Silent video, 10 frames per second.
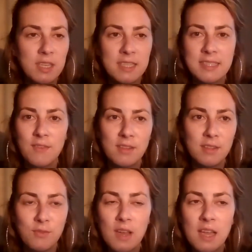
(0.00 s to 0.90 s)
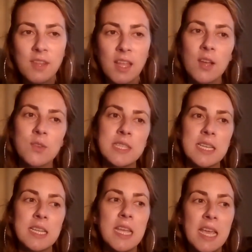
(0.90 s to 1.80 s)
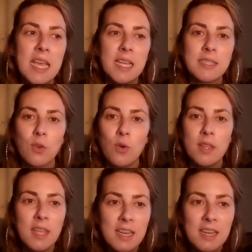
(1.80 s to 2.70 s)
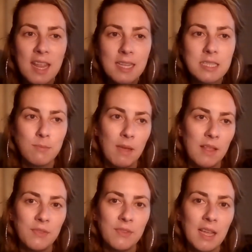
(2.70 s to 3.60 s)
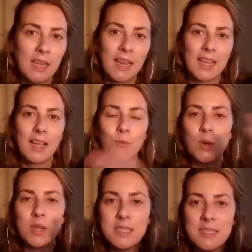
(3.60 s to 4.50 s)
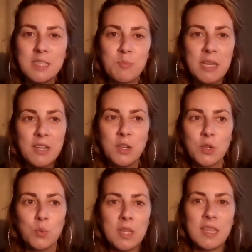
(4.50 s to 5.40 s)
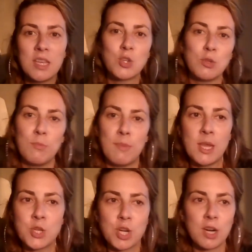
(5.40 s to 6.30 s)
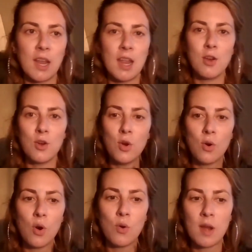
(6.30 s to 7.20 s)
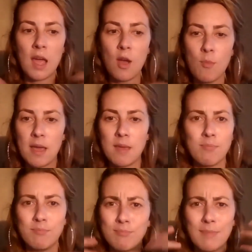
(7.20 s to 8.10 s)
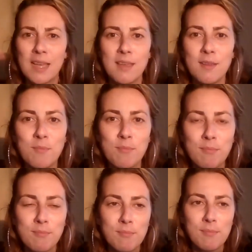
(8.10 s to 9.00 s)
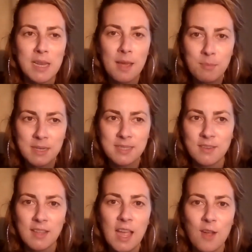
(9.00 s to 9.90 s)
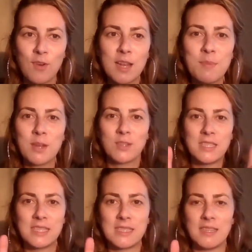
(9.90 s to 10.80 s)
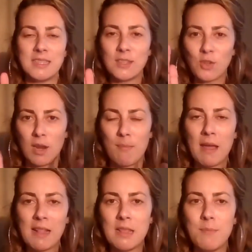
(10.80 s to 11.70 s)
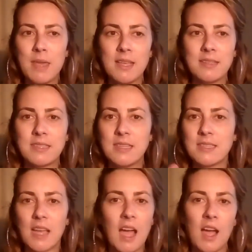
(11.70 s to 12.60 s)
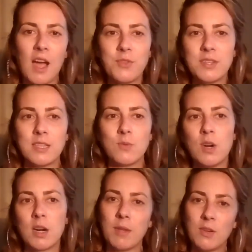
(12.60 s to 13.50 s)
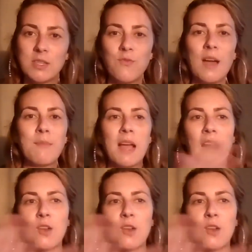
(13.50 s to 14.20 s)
to 375,000. So, and then in next month, like, what is this period when they should measure and know, oh, now my numbers are down, right? Because is it on the monthly basis? How does it work? Because if I'm